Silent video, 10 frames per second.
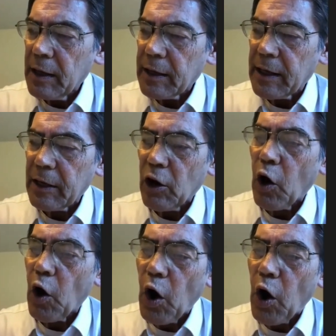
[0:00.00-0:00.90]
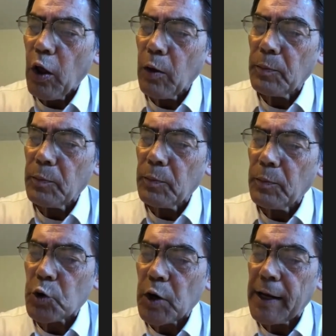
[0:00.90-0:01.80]
can all be
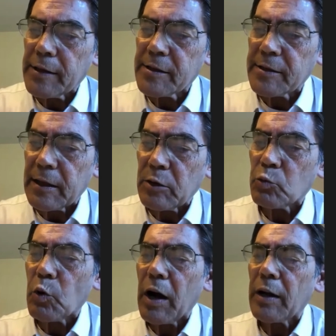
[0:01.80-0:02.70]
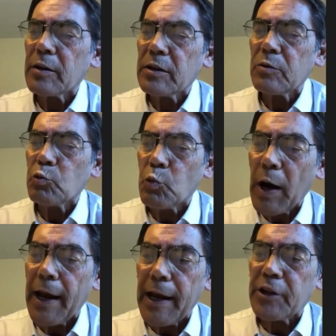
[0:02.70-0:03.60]
traced in one
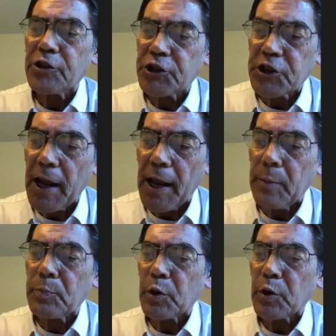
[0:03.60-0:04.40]
way, shape,